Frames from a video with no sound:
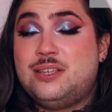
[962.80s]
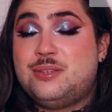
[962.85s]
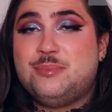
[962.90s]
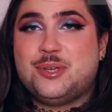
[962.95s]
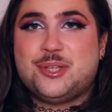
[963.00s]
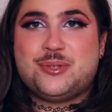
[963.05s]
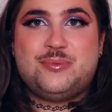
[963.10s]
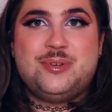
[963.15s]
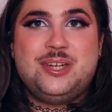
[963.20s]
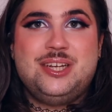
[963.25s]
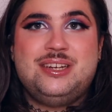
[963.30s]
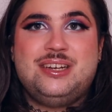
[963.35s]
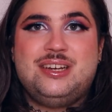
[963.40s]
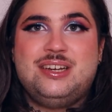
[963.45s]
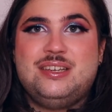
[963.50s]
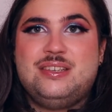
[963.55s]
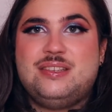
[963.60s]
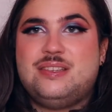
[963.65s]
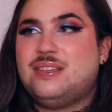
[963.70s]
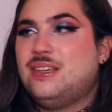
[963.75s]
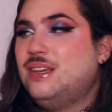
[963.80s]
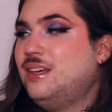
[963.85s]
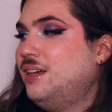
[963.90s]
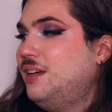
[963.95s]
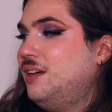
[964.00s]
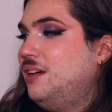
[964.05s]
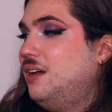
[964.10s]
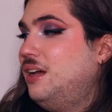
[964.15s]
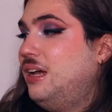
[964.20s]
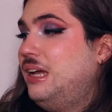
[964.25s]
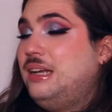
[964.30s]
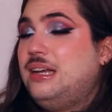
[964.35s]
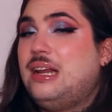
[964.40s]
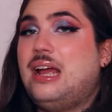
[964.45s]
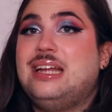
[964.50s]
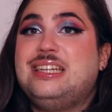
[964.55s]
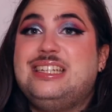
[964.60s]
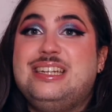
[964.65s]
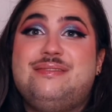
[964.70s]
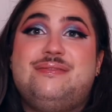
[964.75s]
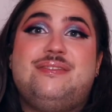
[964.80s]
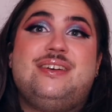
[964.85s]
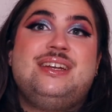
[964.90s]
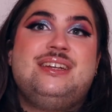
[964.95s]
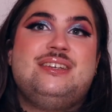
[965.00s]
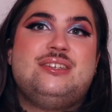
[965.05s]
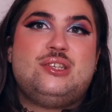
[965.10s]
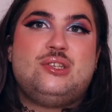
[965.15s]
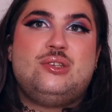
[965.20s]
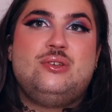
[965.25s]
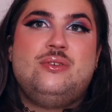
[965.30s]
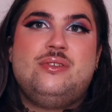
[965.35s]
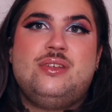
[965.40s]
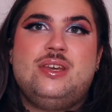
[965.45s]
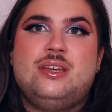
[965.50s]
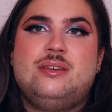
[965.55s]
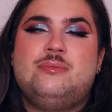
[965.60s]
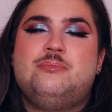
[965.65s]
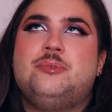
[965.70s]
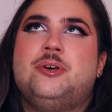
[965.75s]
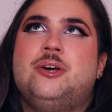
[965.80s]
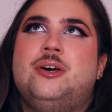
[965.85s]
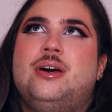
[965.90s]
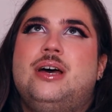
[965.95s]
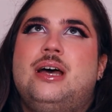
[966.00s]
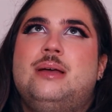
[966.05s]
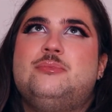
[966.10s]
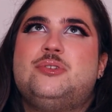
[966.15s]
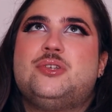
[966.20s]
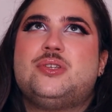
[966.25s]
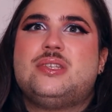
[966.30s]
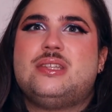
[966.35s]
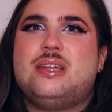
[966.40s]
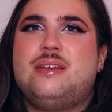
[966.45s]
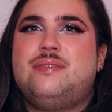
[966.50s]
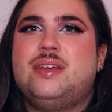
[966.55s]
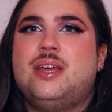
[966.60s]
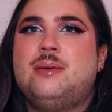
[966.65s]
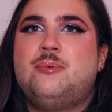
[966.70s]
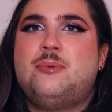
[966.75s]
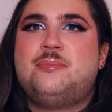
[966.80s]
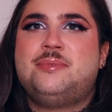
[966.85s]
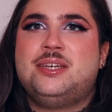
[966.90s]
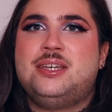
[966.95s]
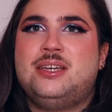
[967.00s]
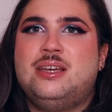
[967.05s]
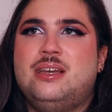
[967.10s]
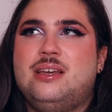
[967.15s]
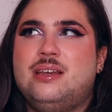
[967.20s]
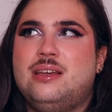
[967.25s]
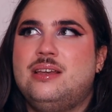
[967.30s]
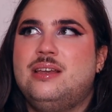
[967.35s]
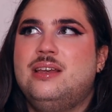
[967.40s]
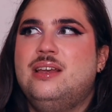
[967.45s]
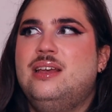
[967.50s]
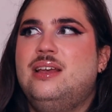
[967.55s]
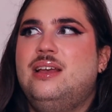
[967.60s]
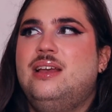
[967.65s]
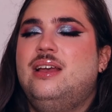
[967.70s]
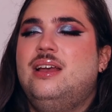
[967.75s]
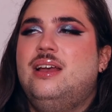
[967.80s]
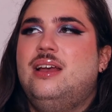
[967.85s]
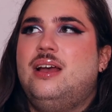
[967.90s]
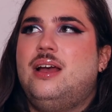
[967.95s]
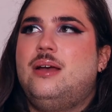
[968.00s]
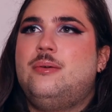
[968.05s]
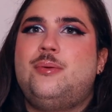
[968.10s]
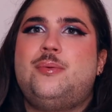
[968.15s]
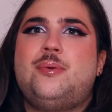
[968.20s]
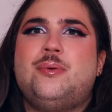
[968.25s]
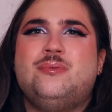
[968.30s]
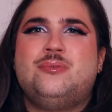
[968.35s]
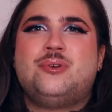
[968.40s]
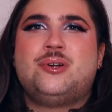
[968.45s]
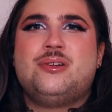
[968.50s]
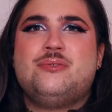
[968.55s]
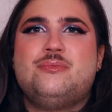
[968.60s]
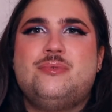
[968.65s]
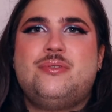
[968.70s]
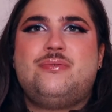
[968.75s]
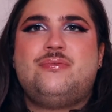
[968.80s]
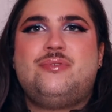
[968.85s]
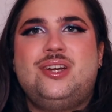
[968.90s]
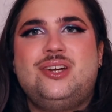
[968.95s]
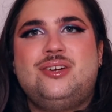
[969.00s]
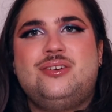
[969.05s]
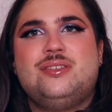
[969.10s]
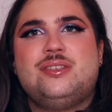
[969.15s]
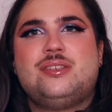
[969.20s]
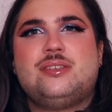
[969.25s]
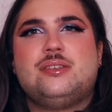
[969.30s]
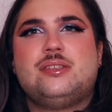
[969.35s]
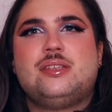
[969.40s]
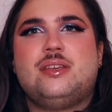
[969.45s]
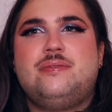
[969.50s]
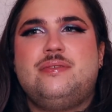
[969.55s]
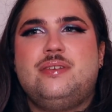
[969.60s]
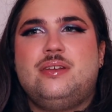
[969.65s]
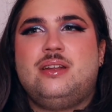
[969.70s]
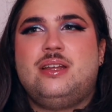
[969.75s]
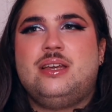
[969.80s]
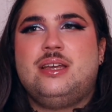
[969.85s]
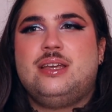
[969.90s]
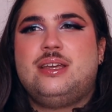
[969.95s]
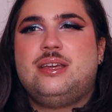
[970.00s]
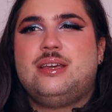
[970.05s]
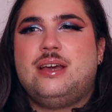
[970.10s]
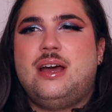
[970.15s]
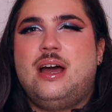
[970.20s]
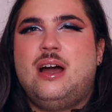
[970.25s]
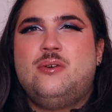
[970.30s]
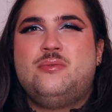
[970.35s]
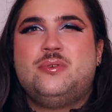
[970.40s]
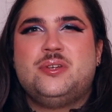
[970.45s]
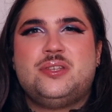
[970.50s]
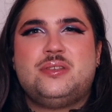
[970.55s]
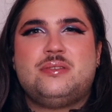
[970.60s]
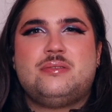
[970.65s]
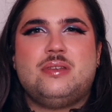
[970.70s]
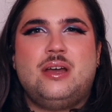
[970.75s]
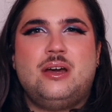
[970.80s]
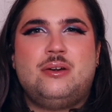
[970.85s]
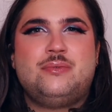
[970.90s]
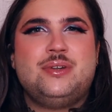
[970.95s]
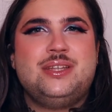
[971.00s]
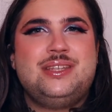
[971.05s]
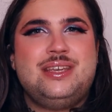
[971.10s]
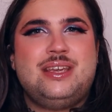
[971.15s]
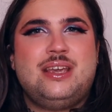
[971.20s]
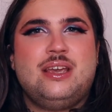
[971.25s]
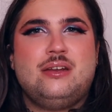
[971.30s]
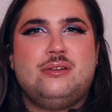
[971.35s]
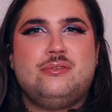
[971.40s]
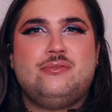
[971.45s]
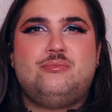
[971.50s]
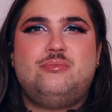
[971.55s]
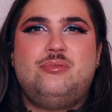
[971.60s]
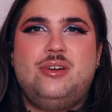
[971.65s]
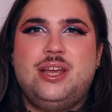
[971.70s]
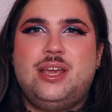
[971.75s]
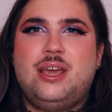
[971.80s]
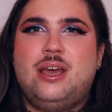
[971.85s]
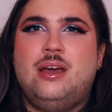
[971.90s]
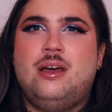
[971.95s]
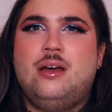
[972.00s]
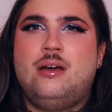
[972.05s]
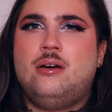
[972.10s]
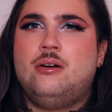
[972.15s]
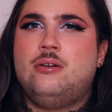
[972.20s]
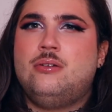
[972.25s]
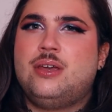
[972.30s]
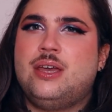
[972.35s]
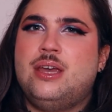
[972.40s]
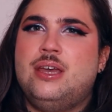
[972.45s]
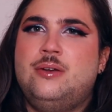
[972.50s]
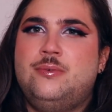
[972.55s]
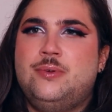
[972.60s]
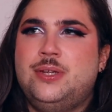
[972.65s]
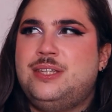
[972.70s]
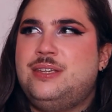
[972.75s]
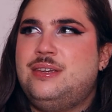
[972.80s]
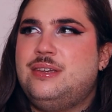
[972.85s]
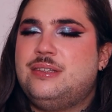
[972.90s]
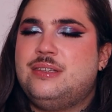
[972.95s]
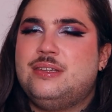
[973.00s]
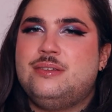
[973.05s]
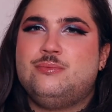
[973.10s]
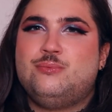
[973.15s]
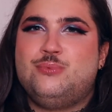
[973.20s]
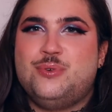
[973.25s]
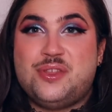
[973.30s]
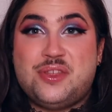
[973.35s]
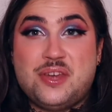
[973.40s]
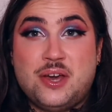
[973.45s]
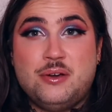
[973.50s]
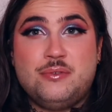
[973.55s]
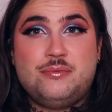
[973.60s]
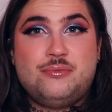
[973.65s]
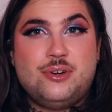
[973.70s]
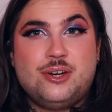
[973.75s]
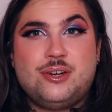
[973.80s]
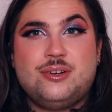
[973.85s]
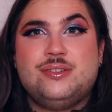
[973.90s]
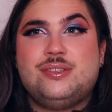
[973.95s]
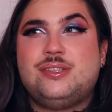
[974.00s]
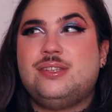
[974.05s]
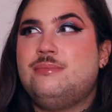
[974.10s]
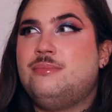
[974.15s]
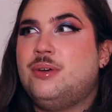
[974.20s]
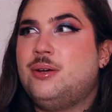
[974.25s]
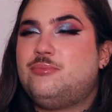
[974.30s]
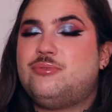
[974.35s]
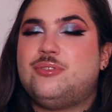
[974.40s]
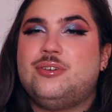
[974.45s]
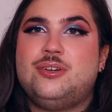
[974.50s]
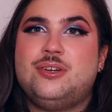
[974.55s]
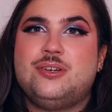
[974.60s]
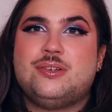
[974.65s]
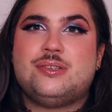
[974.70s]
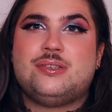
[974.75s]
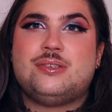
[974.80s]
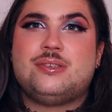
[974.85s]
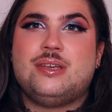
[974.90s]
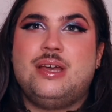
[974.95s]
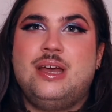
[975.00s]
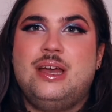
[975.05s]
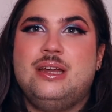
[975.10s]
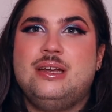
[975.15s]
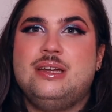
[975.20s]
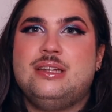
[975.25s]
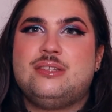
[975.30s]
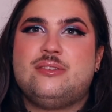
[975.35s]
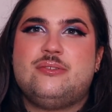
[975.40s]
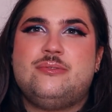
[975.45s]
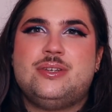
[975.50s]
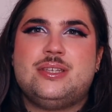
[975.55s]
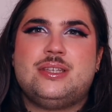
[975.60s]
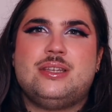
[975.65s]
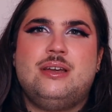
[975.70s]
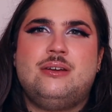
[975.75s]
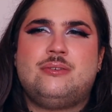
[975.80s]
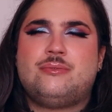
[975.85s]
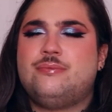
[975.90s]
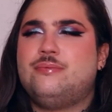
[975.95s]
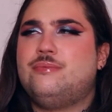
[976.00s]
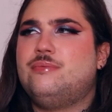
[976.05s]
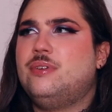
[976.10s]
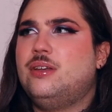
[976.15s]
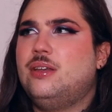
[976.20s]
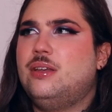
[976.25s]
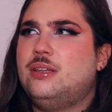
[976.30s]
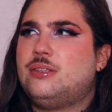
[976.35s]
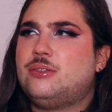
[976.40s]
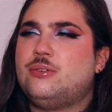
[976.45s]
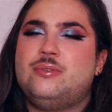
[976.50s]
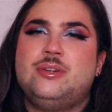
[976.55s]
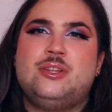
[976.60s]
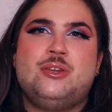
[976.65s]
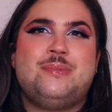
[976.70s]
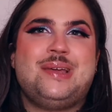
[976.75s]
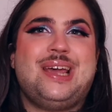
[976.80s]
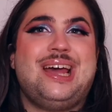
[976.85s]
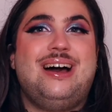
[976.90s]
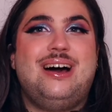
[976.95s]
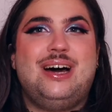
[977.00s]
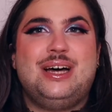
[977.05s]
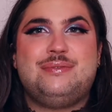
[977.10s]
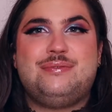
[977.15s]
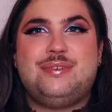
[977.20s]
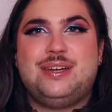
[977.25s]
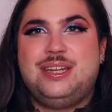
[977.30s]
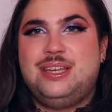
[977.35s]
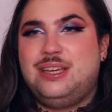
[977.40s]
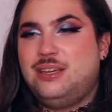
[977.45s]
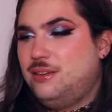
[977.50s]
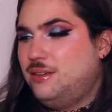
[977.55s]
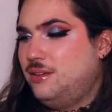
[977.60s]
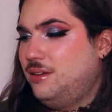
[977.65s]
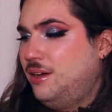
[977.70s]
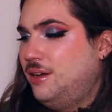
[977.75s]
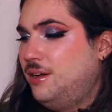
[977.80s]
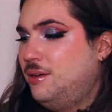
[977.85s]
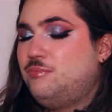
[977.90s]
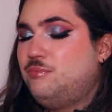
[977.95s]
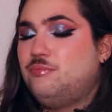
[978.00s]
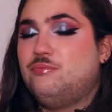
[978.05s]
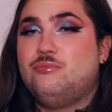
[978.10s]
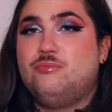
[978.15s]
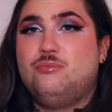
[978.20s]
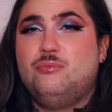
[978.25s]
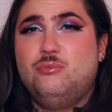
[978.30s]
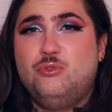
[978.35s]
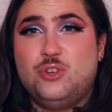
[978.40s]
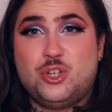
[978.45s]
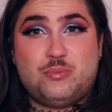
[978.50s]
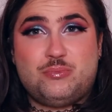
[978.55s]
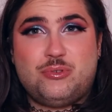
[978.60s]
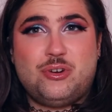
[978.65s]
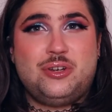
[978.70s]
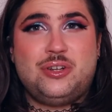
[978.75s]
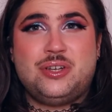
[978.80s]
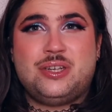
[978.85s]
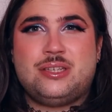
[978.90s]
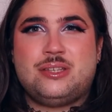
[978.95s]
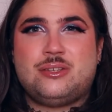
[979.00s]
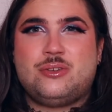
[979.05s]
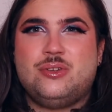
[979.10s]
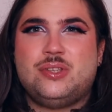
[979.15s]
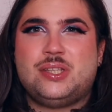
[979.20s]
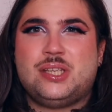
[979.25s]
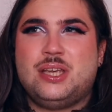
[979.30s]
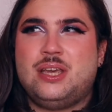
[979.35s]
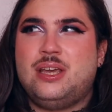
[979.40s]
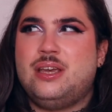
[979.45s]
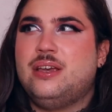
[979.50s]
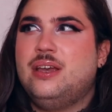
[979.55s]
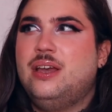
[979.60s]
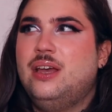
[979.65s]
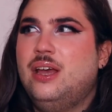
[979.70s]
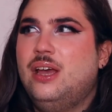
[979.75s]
smells really nice and I did find it soothing, but I think I'm a bit worried with fragrance because I feel like I already kind of break out or get irritated without fragrance in my products, and it's already a bit hard finding which product is causing it.